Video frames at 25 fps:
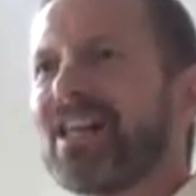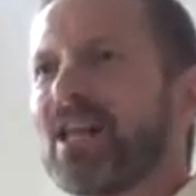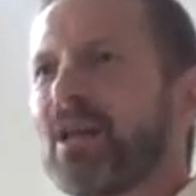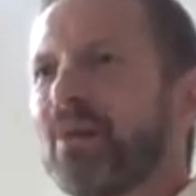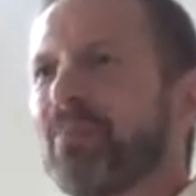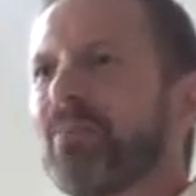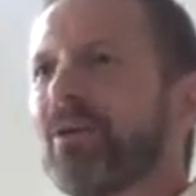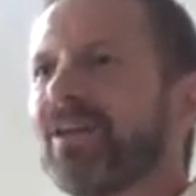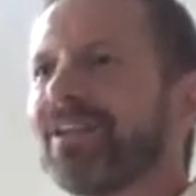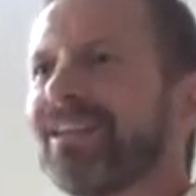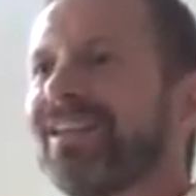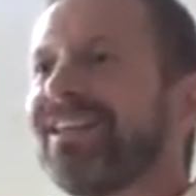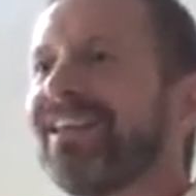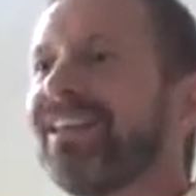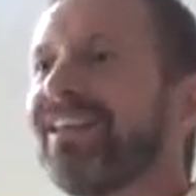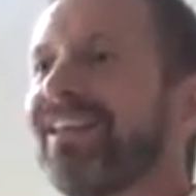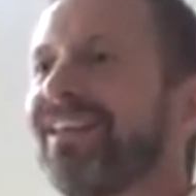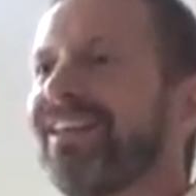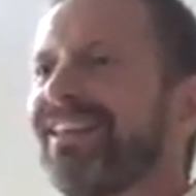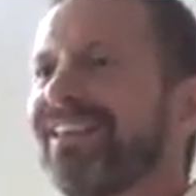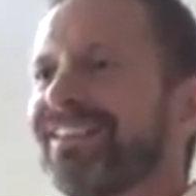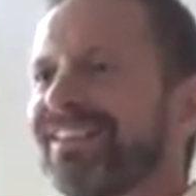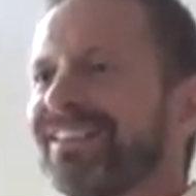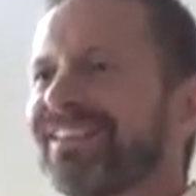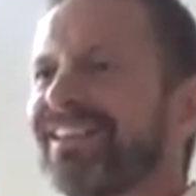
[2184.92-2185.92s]
But
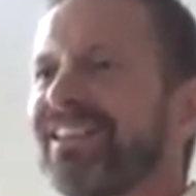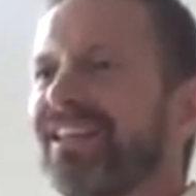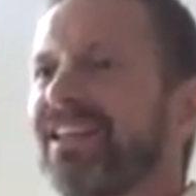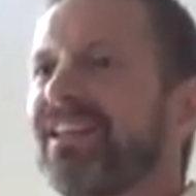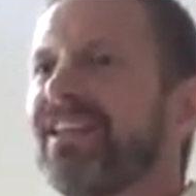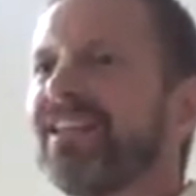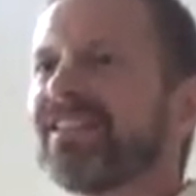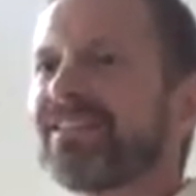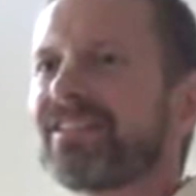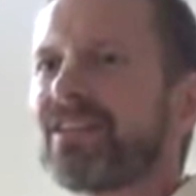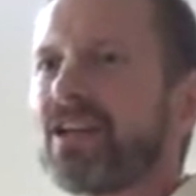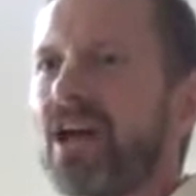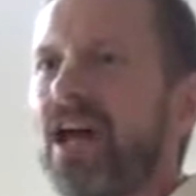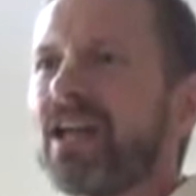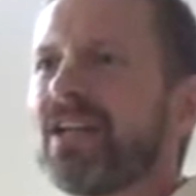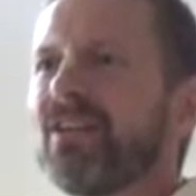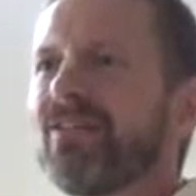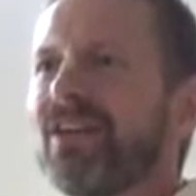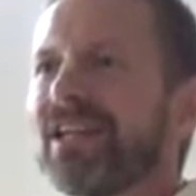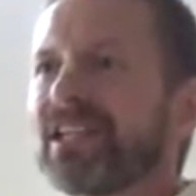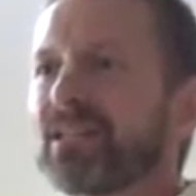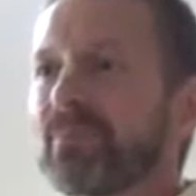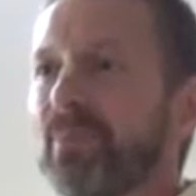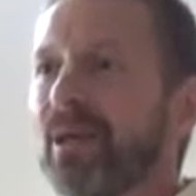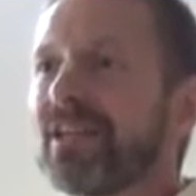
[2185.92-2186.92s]
ghee is kind of
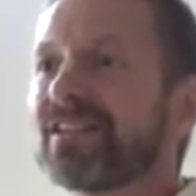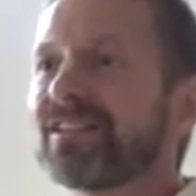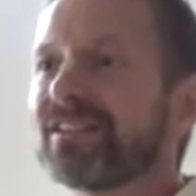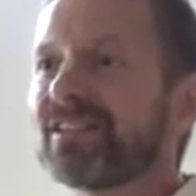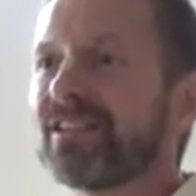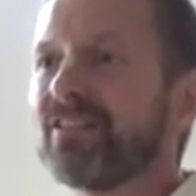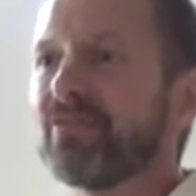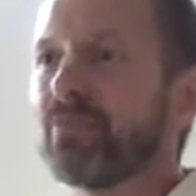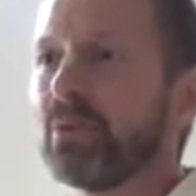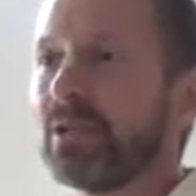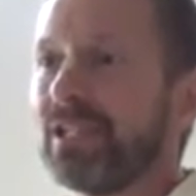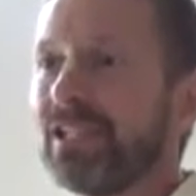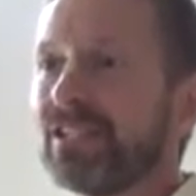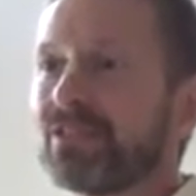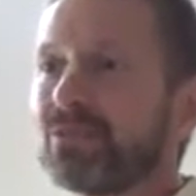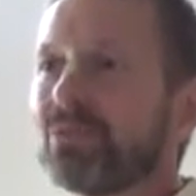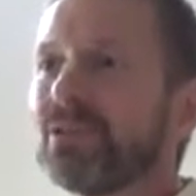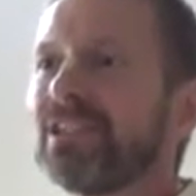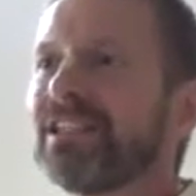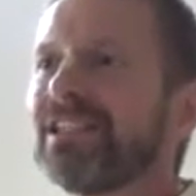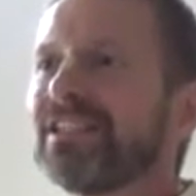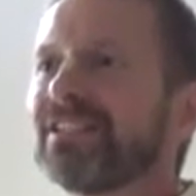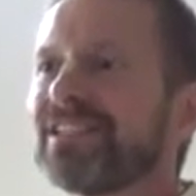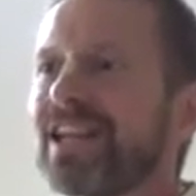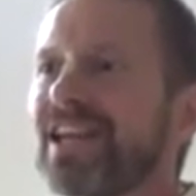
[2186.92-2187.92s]
expensive, but it's
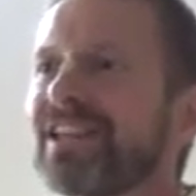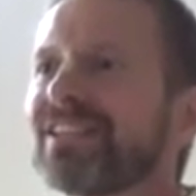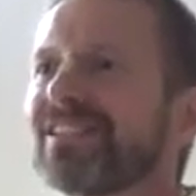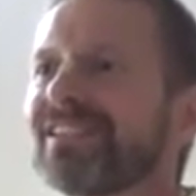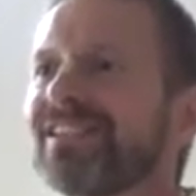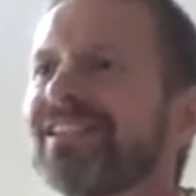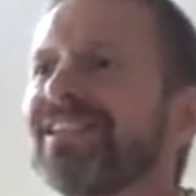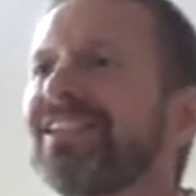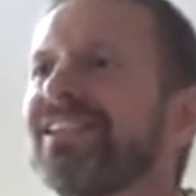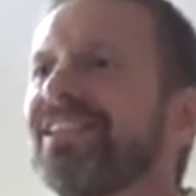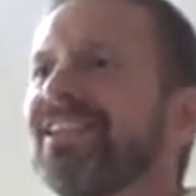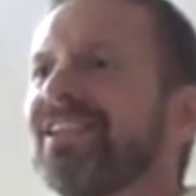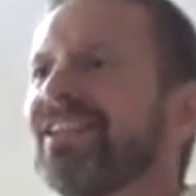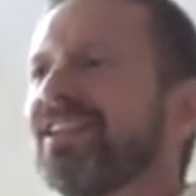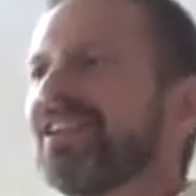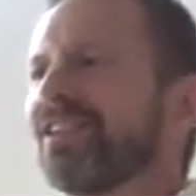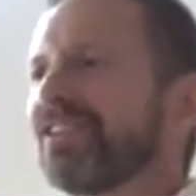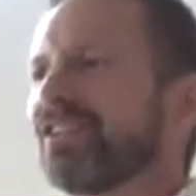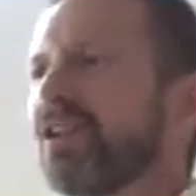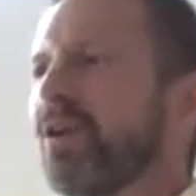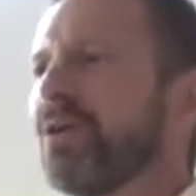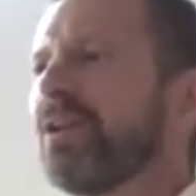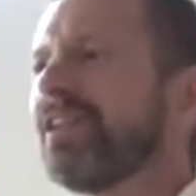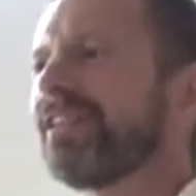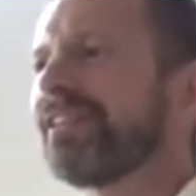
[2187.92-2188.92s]
really tasty.
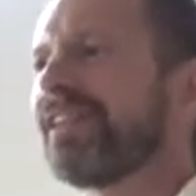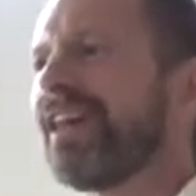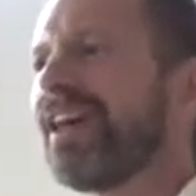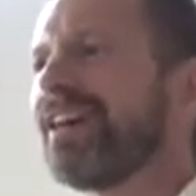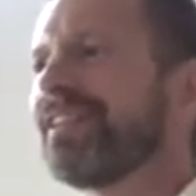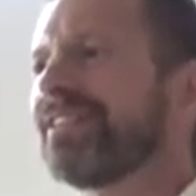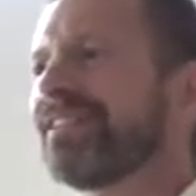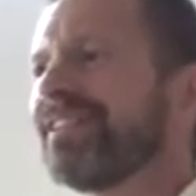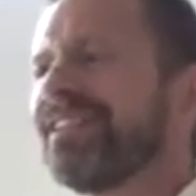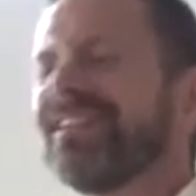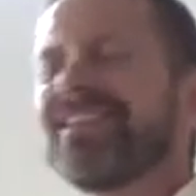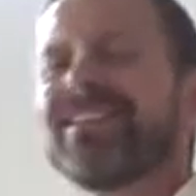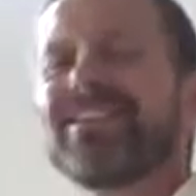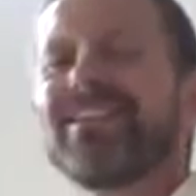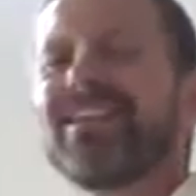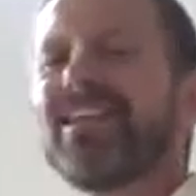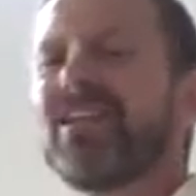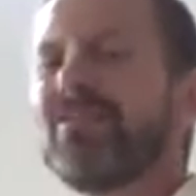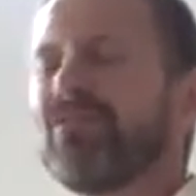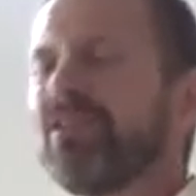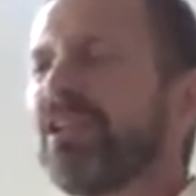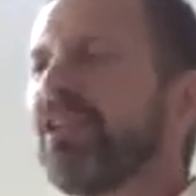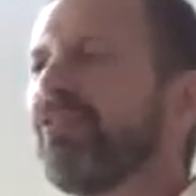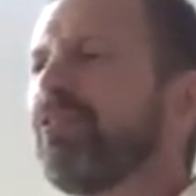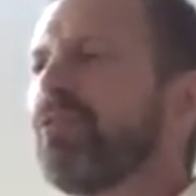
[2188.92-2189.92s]
So he said,
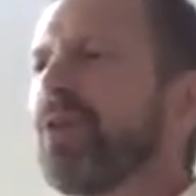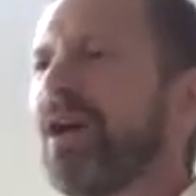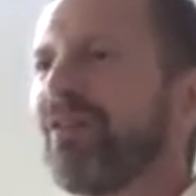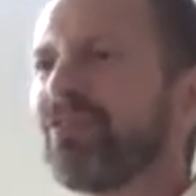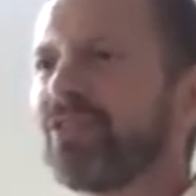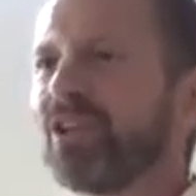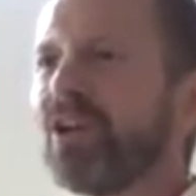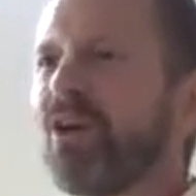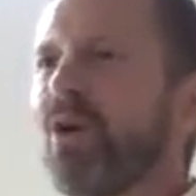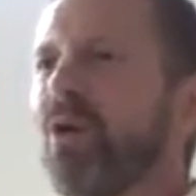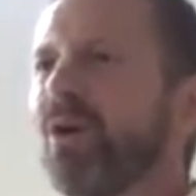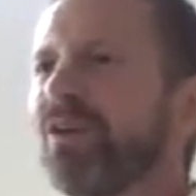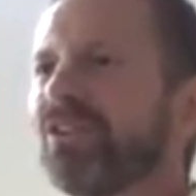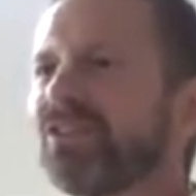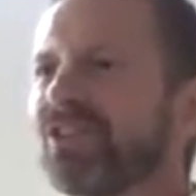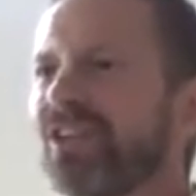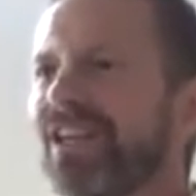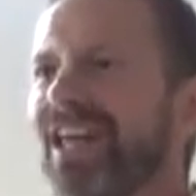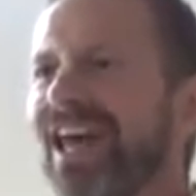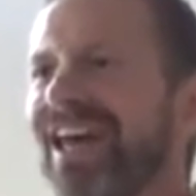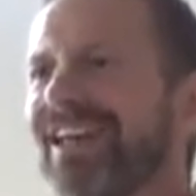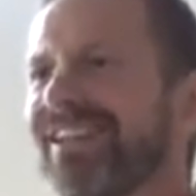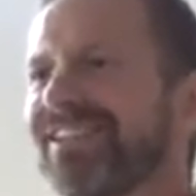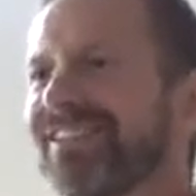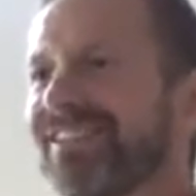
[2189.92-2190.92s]
even if you have to go into
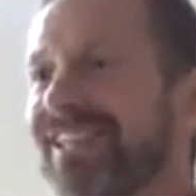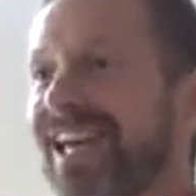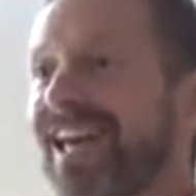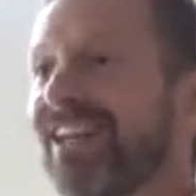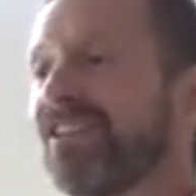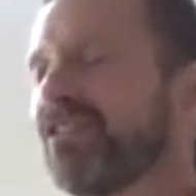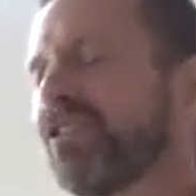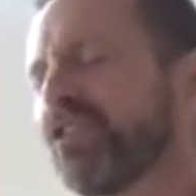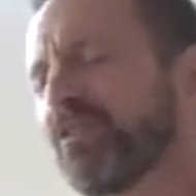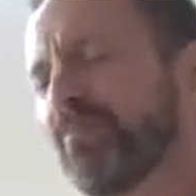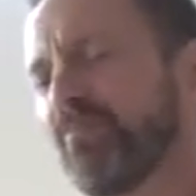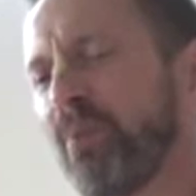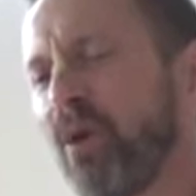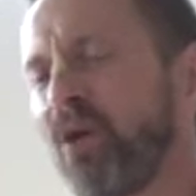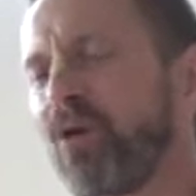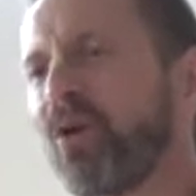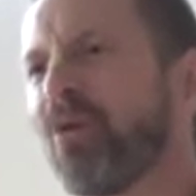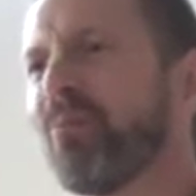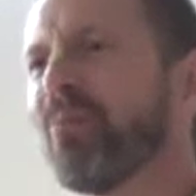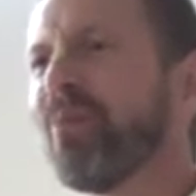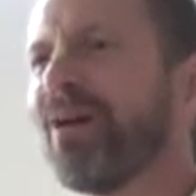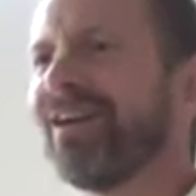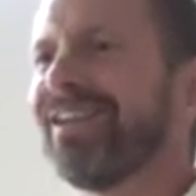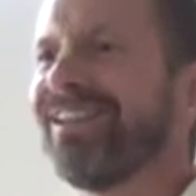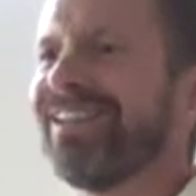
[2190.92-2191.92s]
debt, just borrow
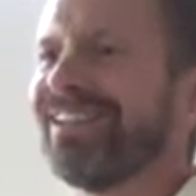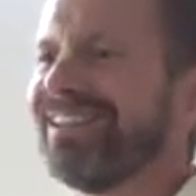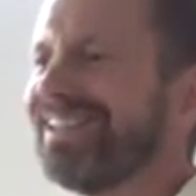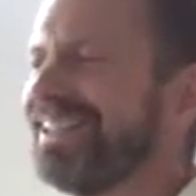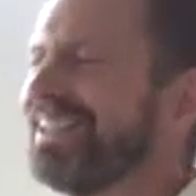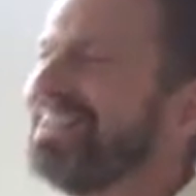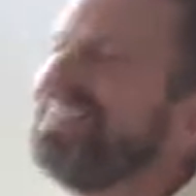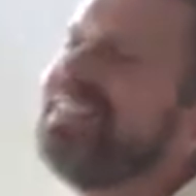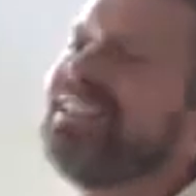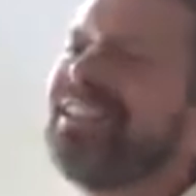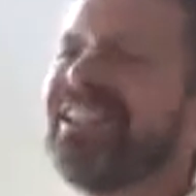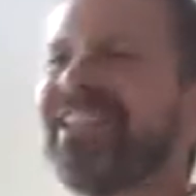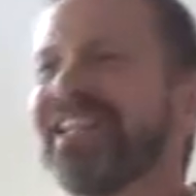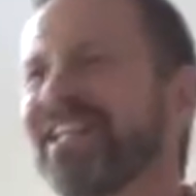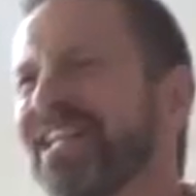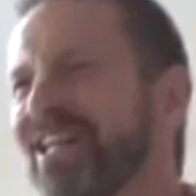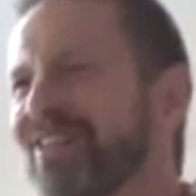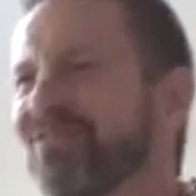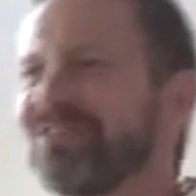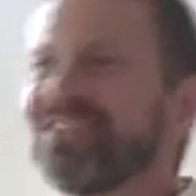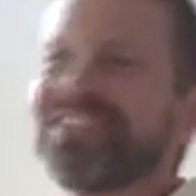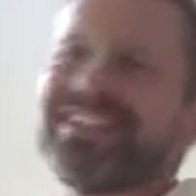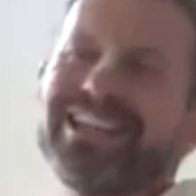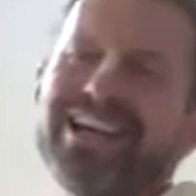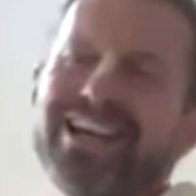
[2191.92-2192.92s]
money and eat ghee
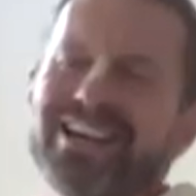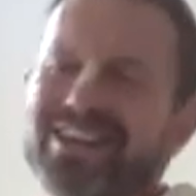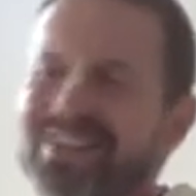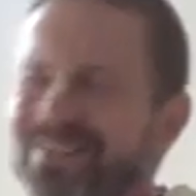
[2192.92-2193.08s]
every day.